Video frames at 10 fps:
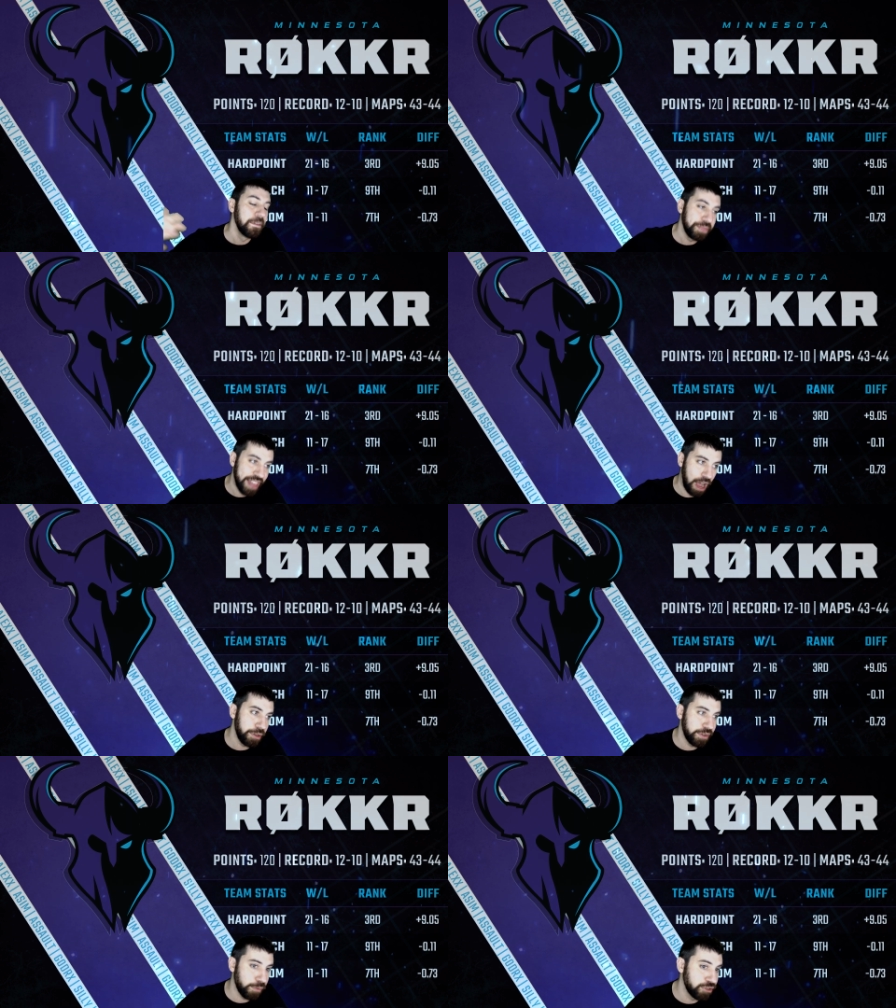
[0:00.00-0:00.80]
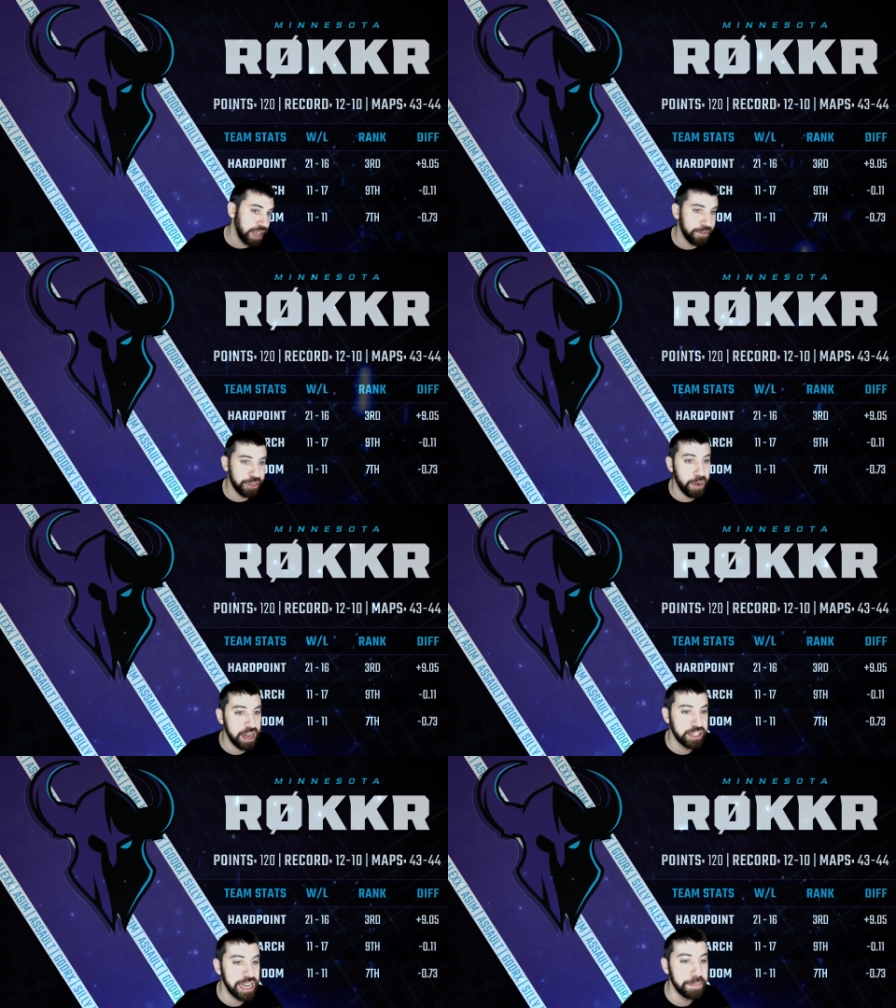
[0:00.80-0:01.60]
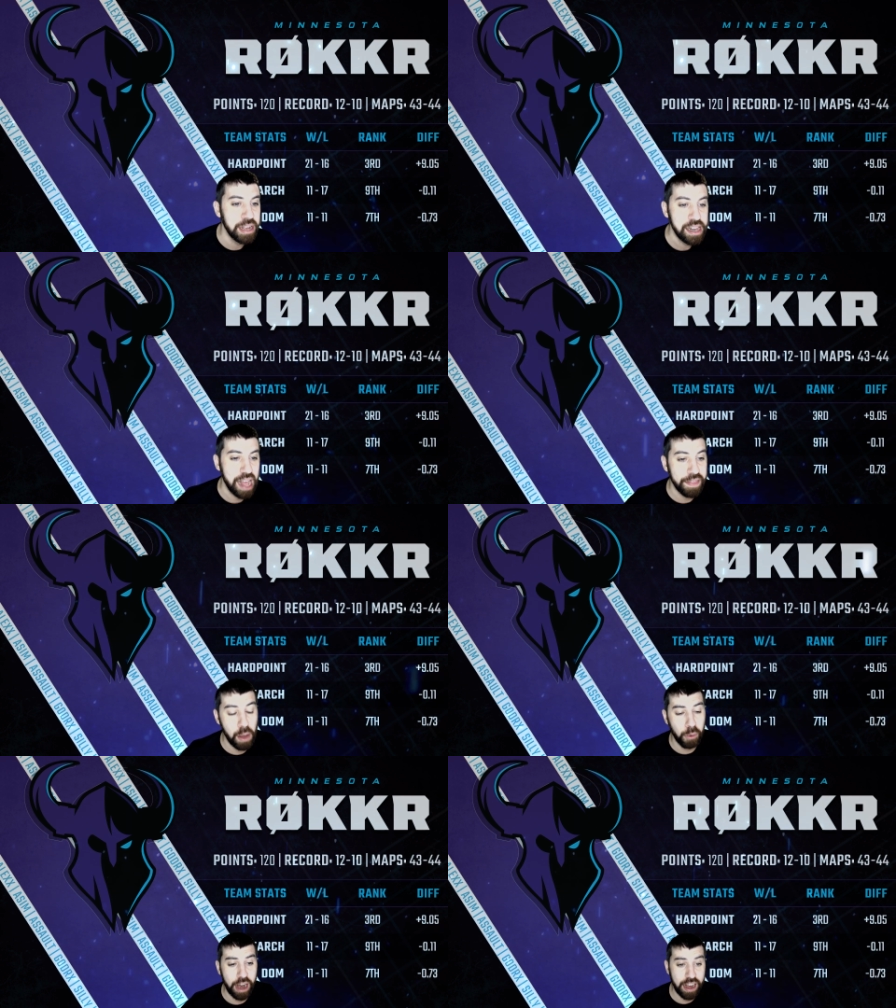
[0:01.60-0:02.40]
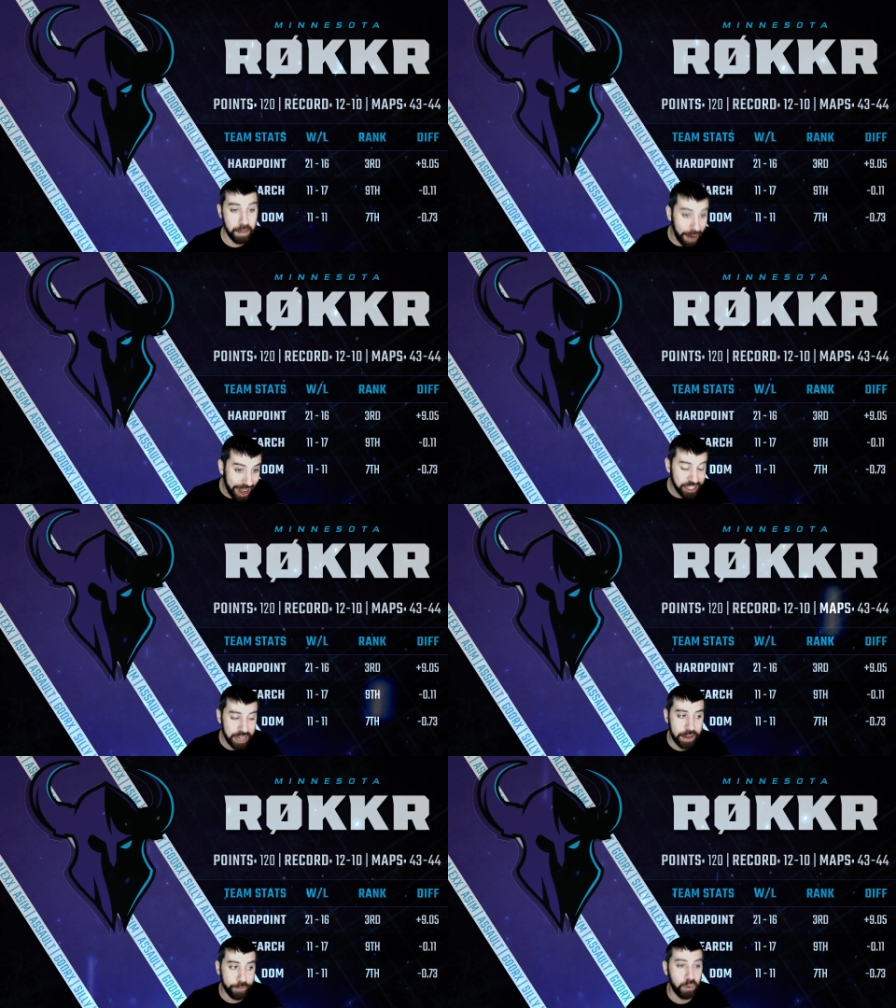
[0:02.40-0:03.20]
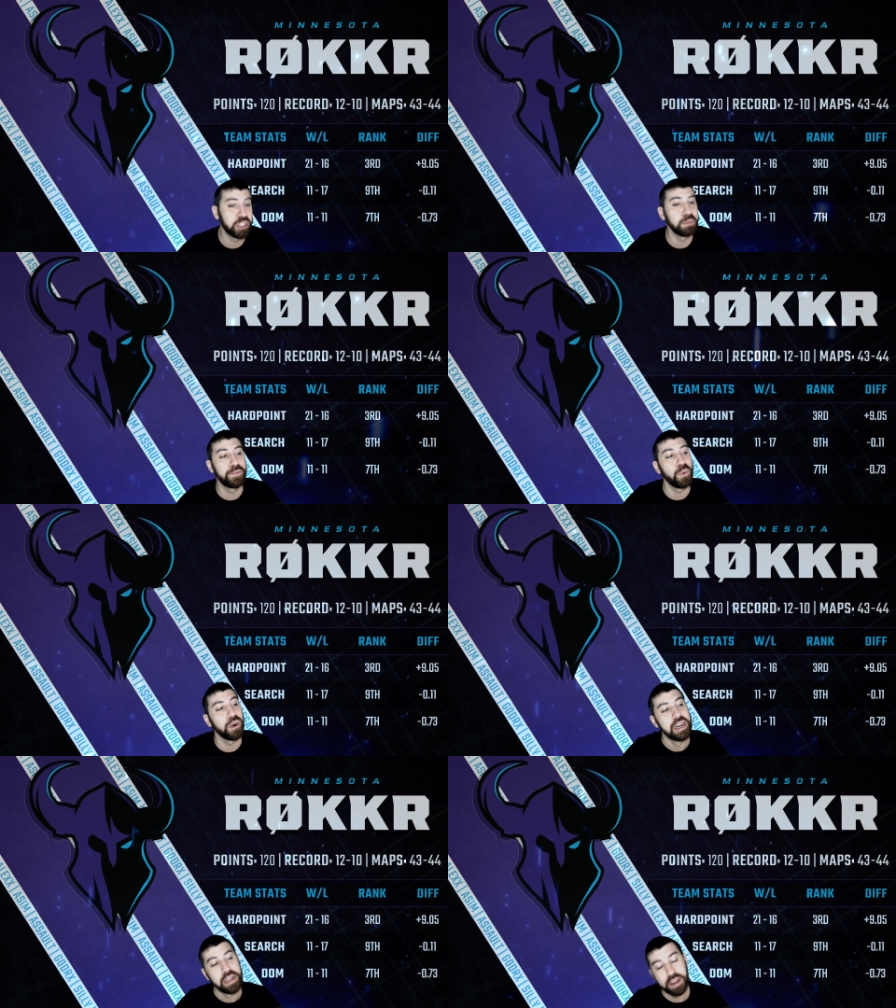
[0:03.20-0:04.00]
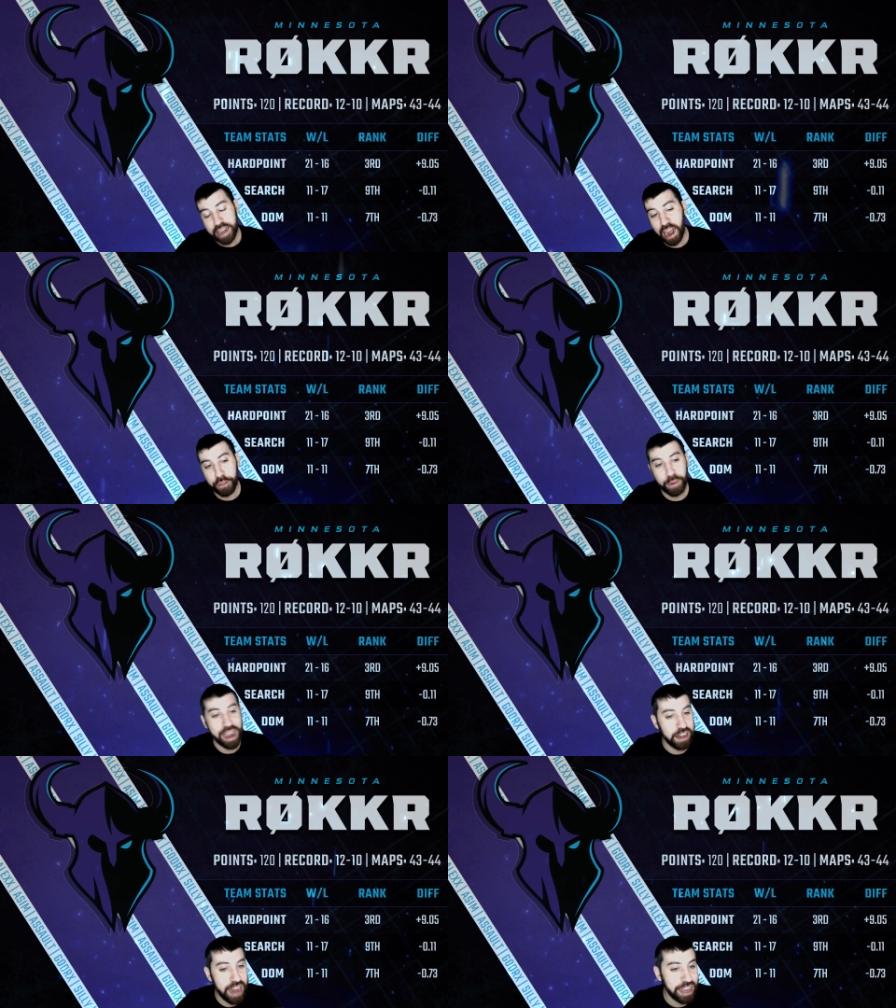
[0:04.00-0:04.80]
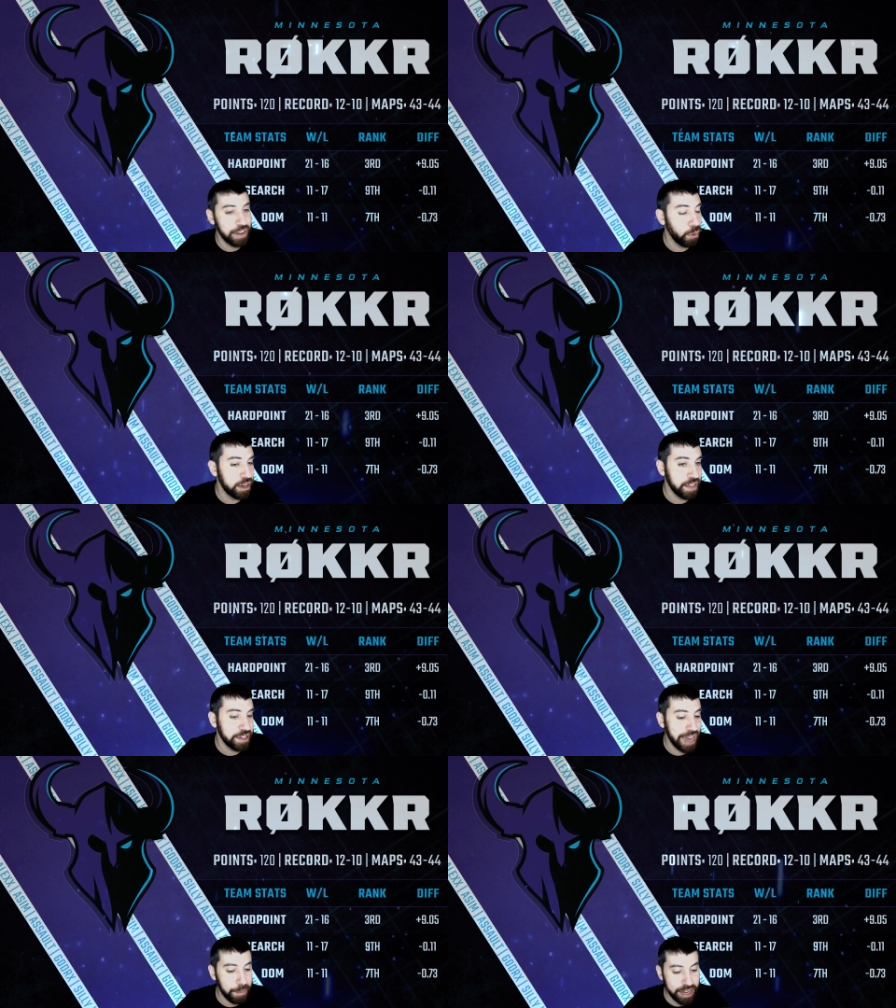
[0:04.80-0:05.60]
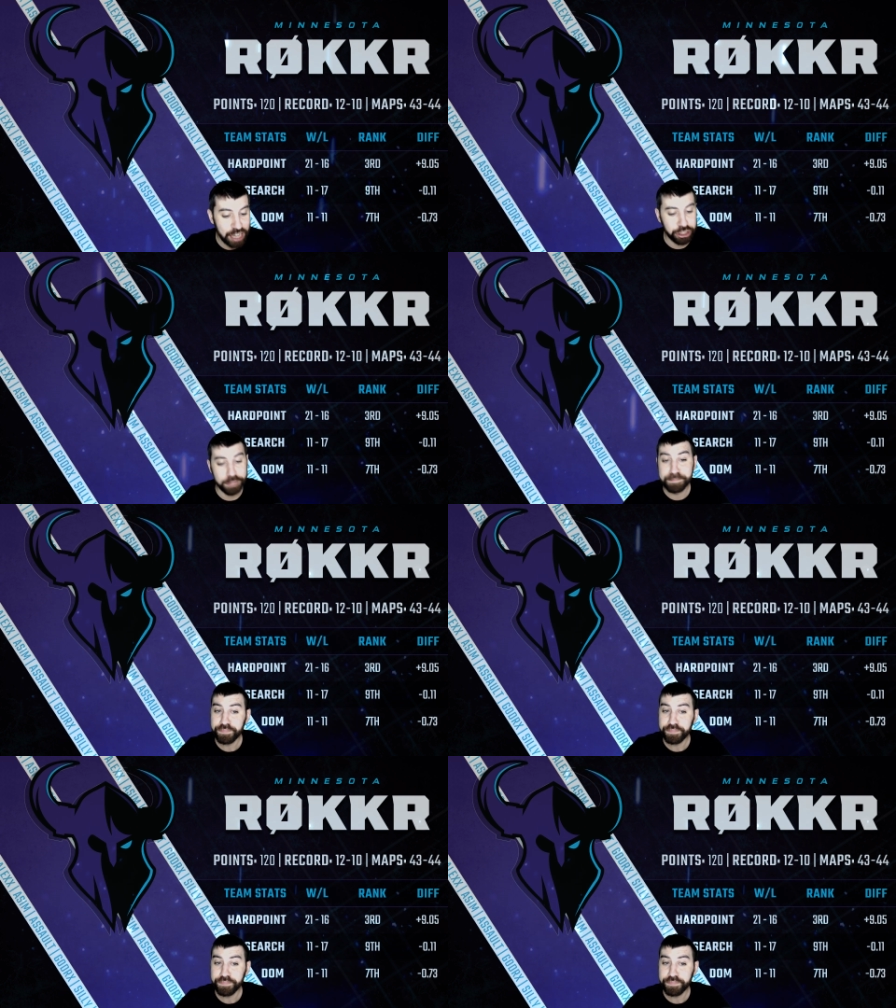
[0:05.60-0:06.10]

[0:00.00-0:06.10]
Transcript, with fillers: Now they're the seventh ranked team, and they were at a positive differential before. Now they're at a negative one in the domination.